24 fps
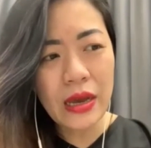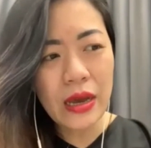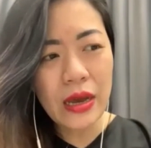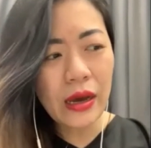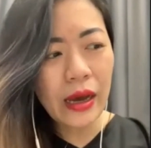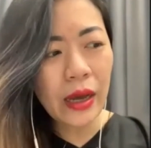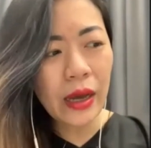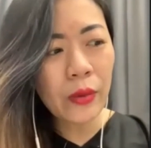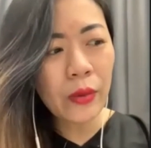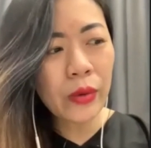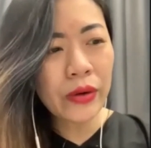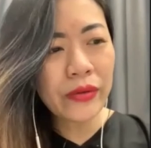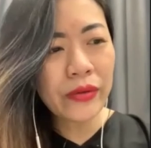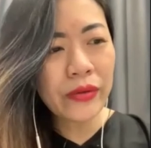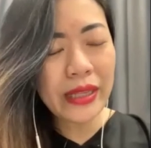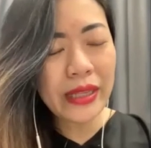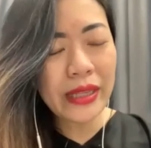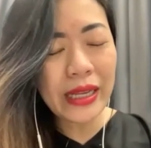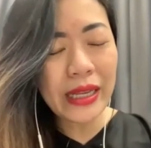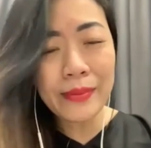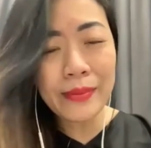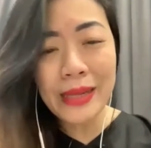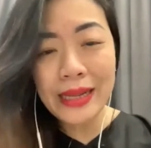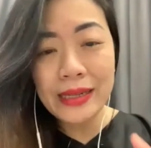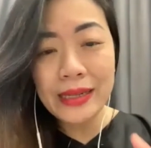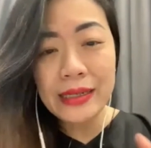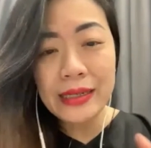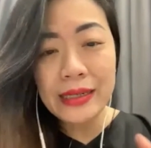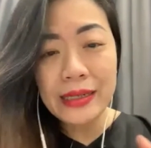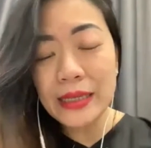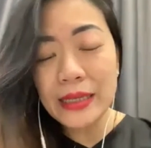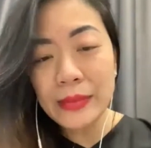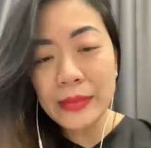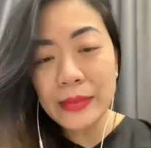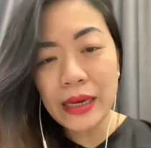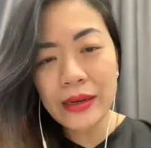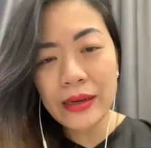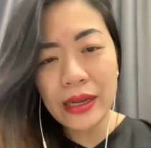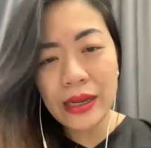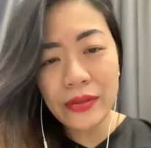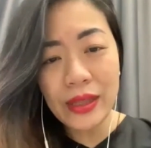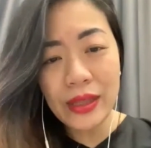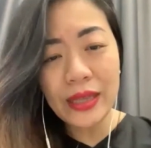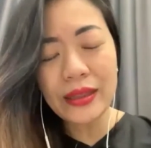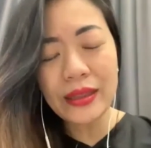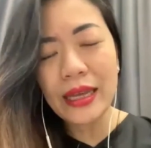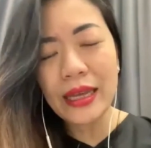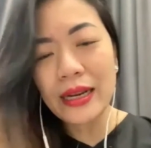I worry that I'm letting the team down. I
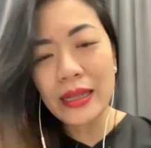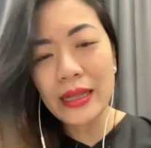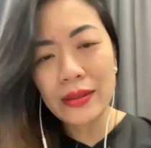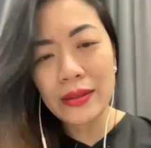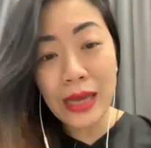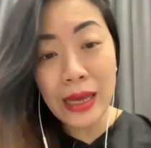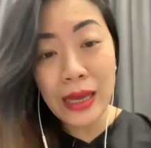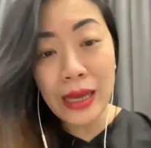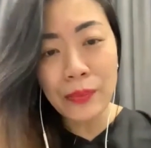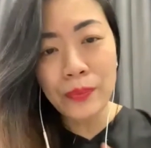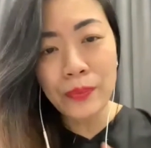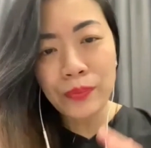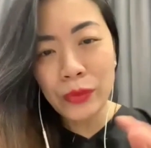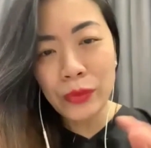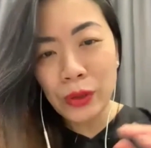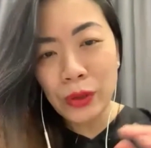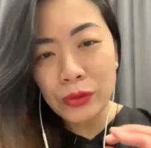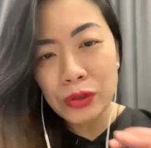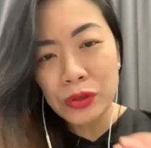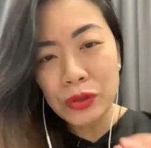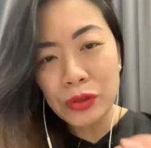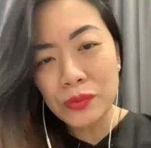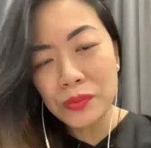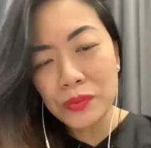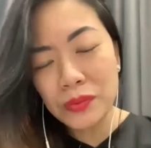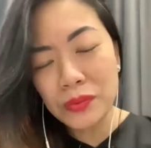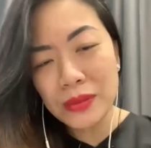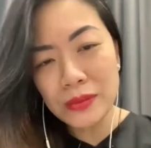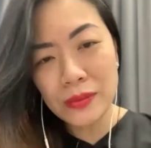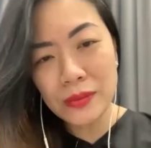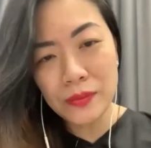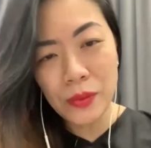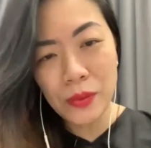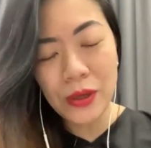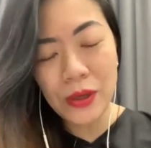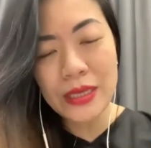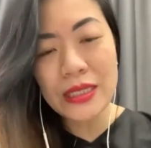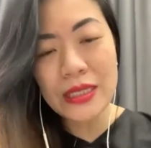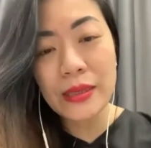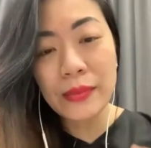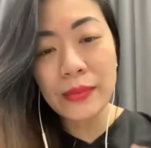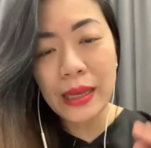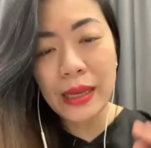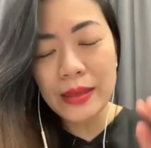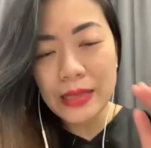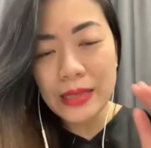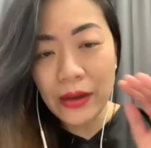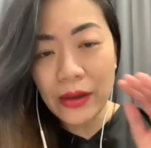think that at those points
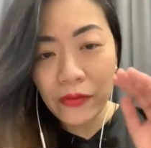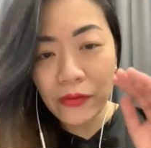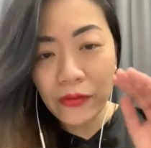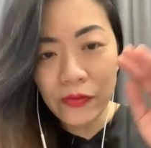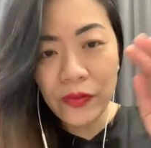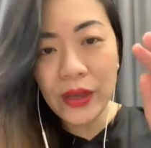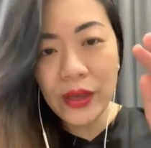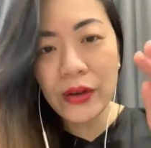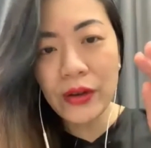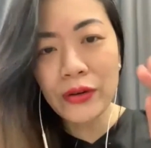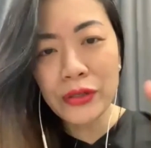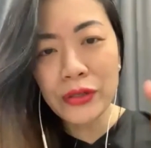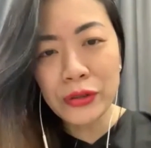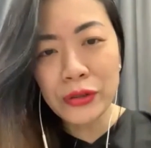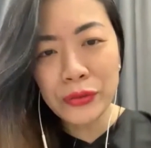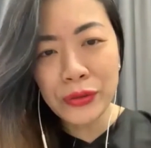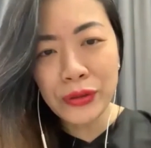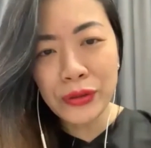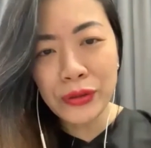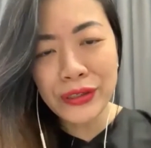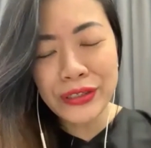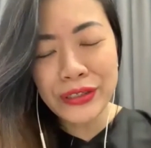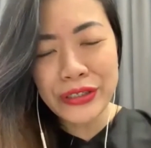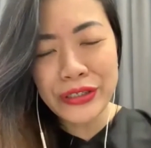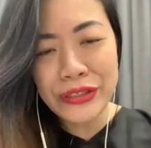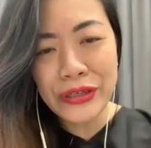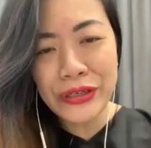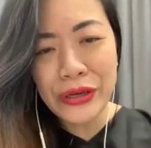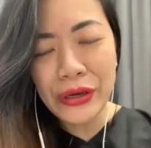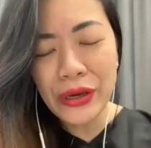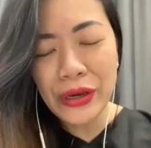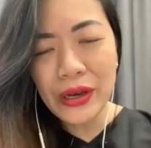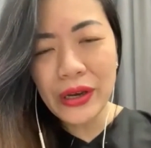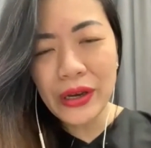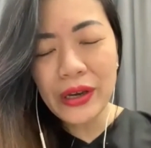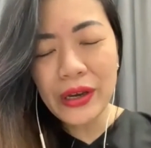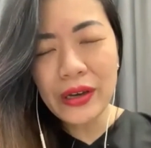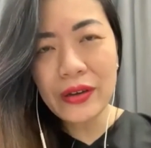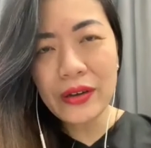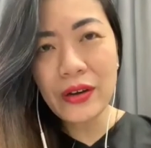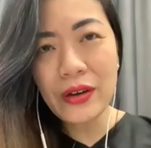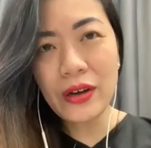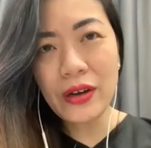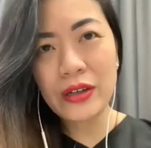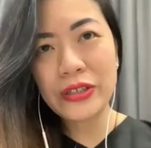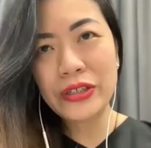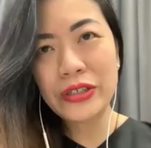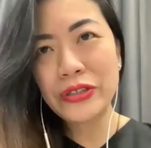sometimes I veer towards,
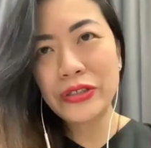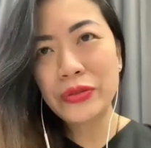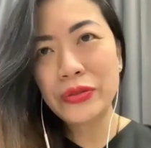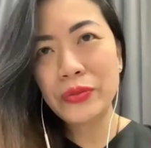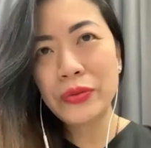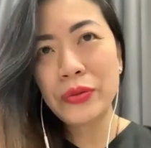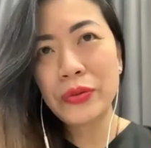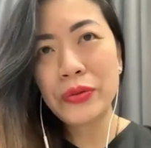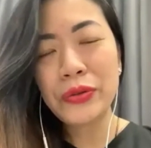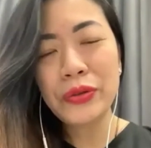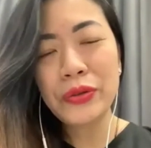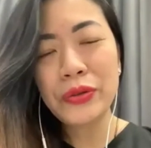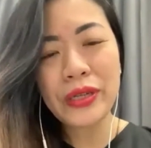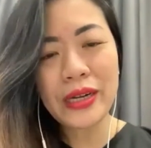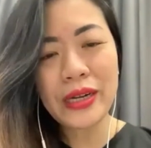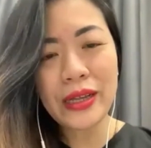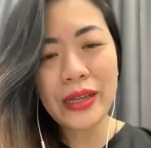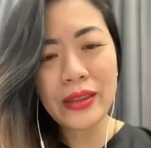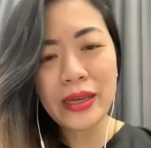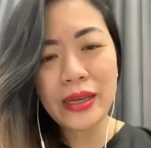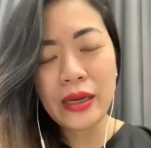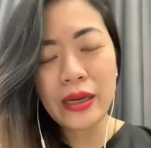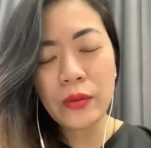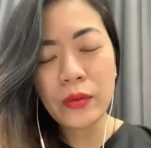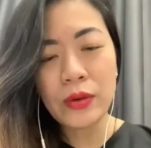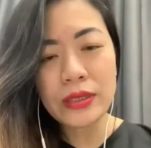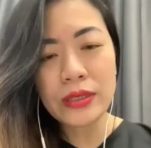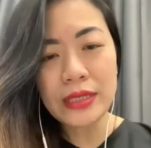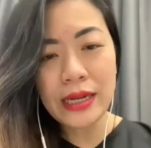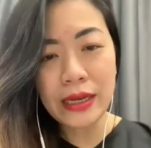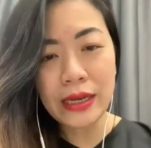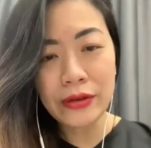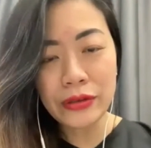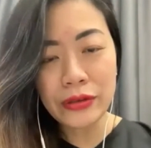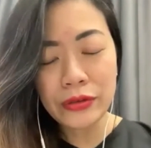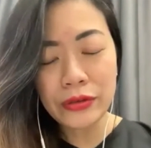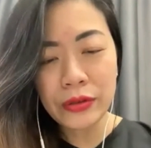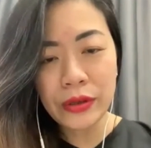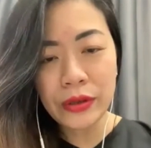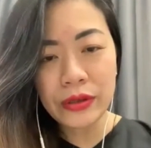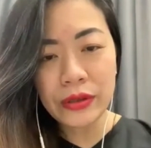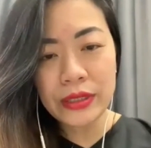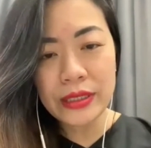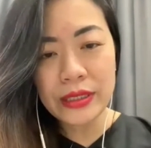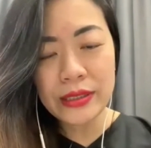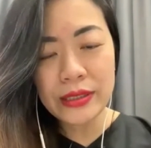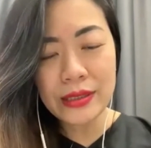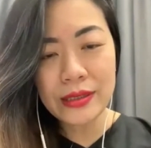gosh, who did I think I was that I could do all
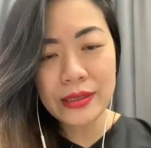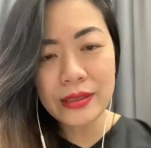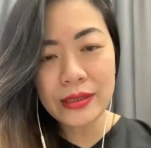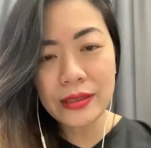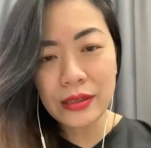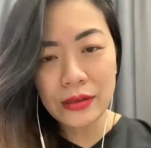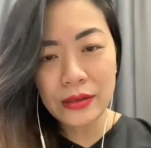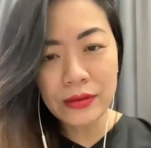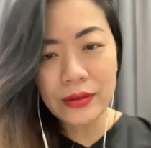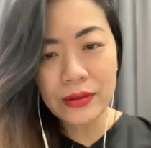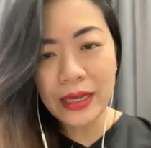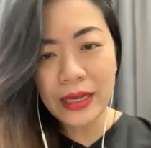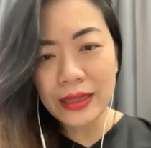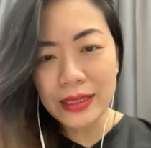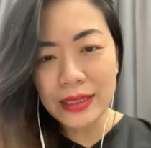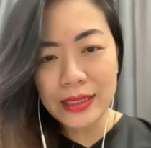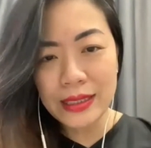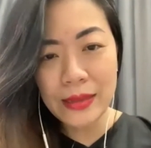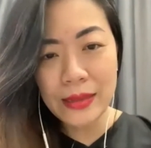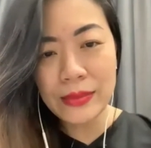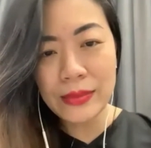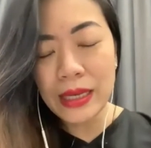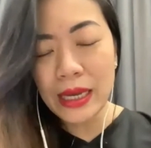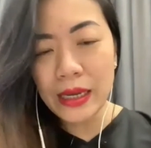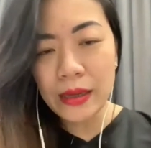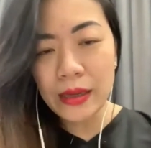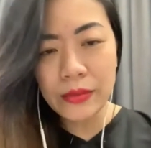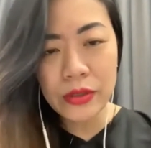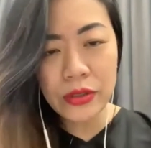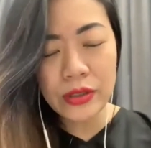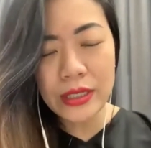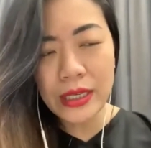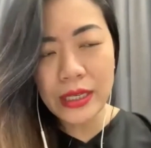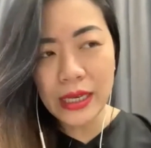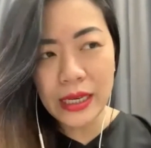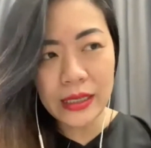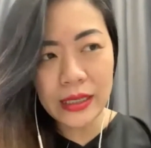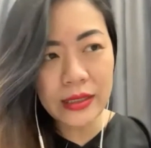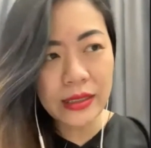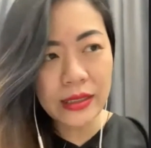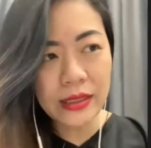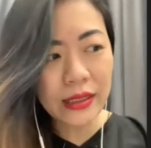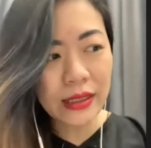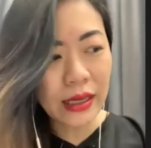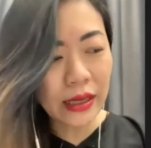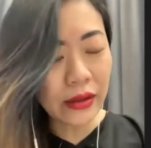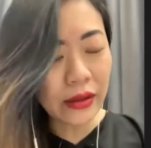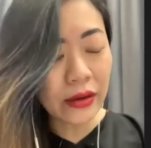this at the same time today
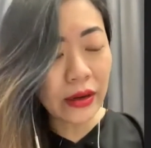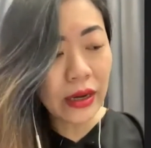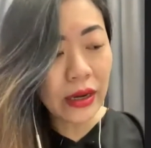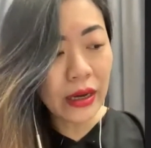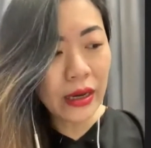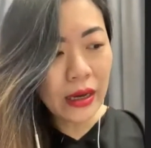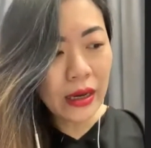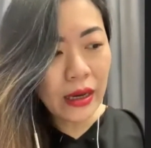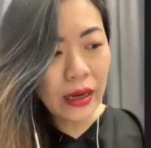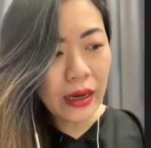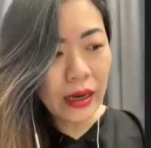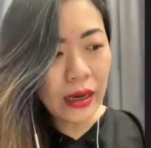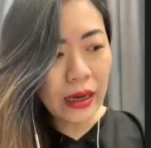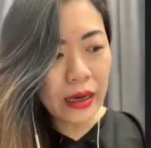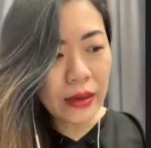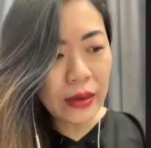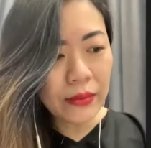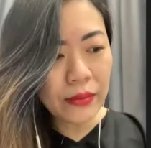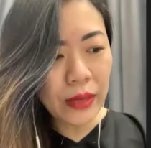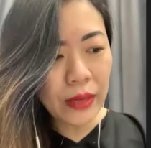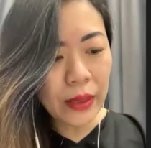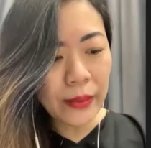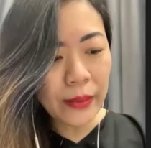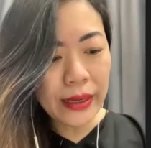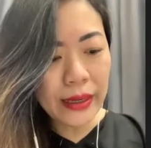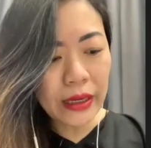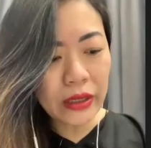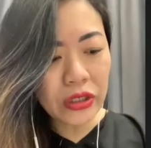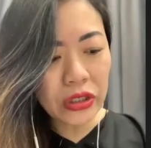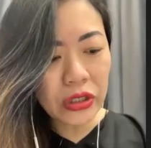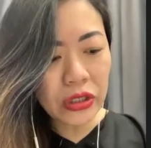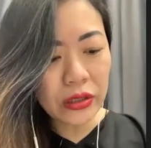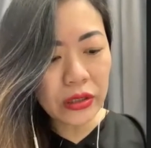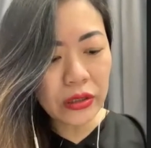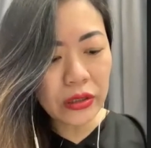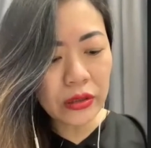together. Maybe I should